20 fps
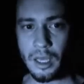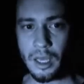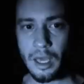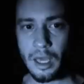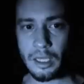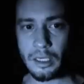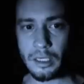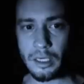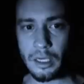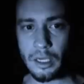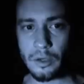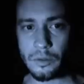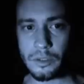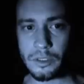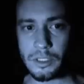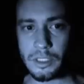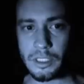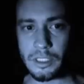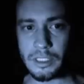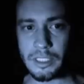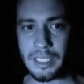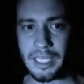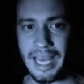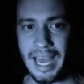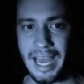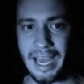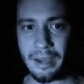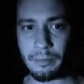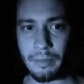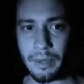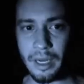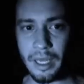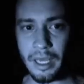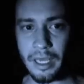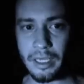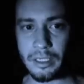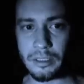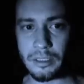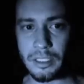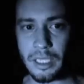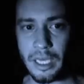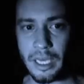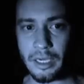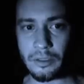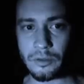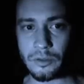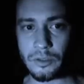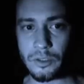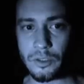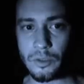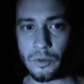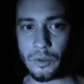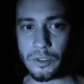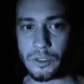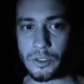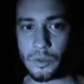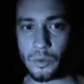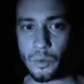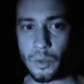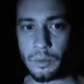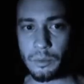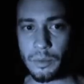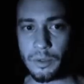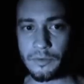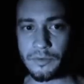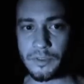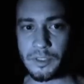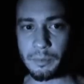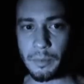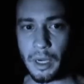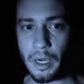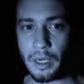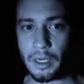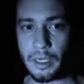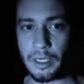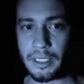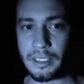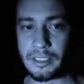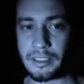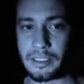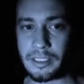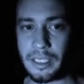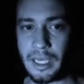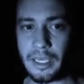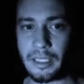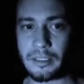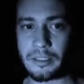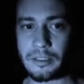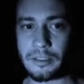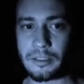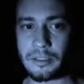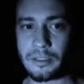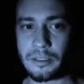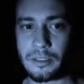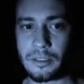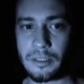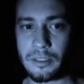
and lowers its gangplank down to a sweep of sparkling sands.